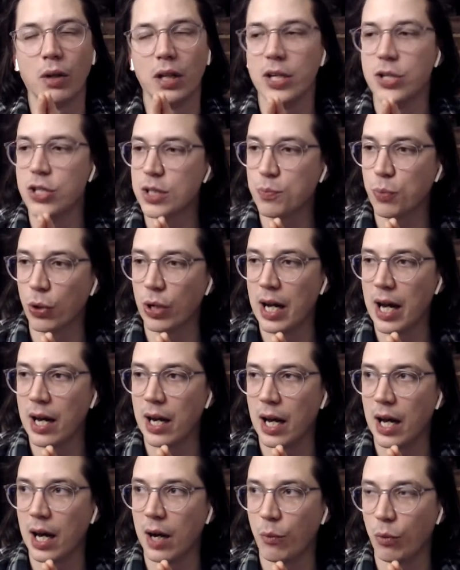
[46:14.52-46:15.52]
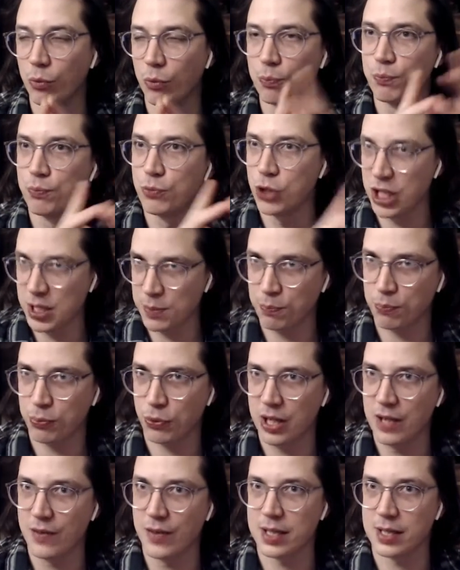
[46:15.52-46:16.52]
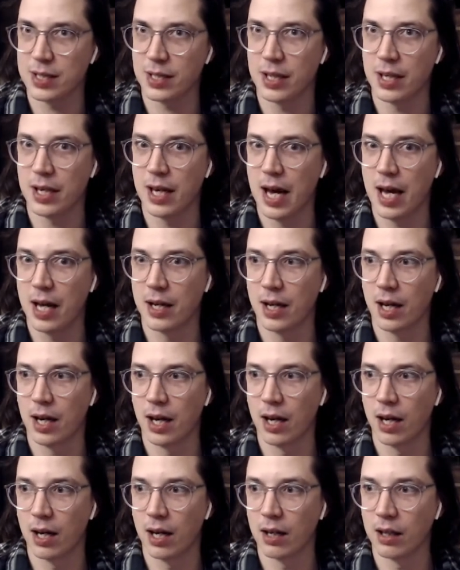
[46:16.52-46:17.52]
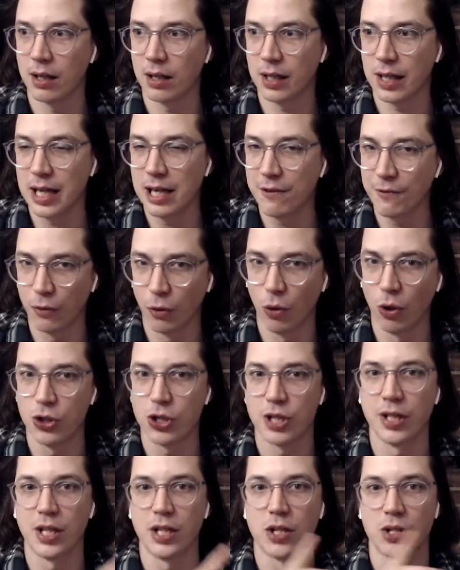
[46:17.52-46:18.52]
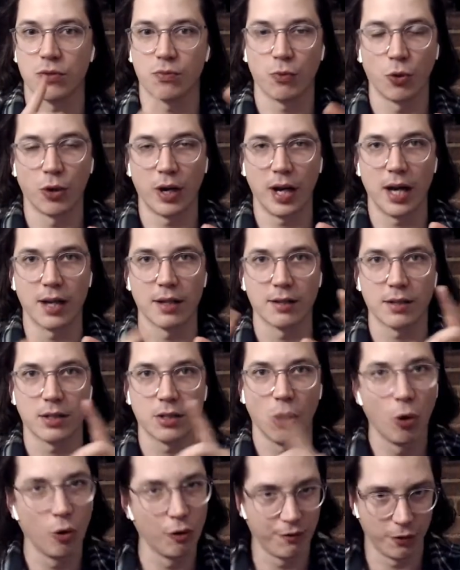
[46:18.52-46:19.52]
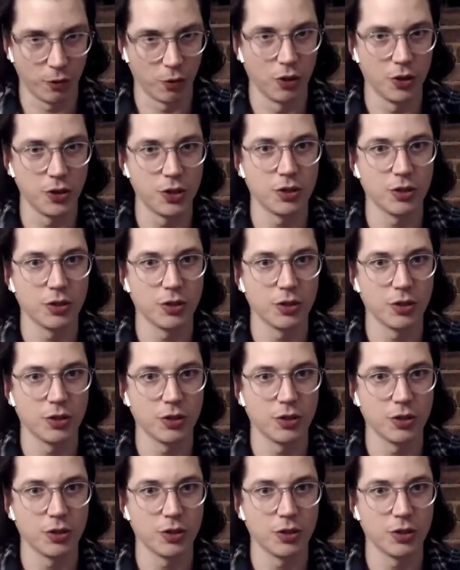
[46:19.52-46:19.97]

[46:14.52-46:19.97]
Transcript: he just brought out. Just previously he had Keyforge, and then just brought out Soulforge.